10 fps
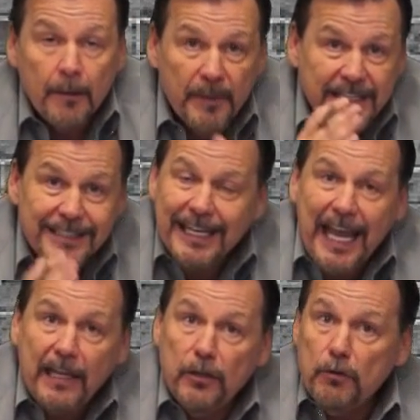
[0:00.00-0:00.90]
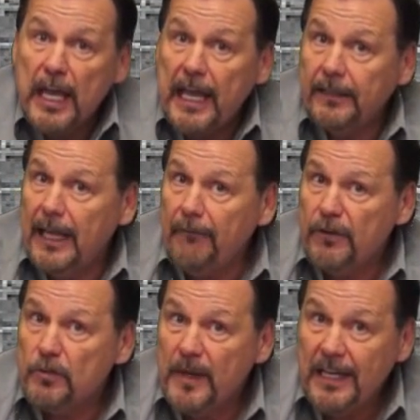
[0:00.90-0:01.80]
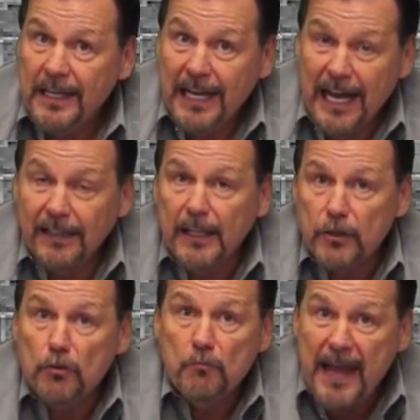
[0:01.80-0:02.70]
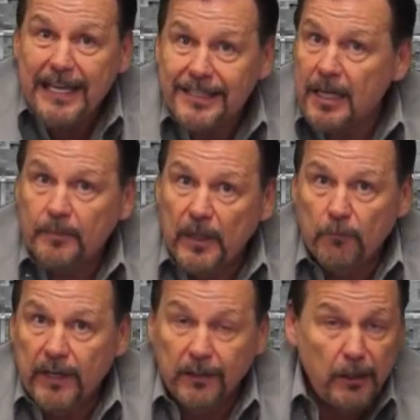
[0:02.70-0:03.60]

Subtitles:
Because again, you can't leverage me unless you made something real.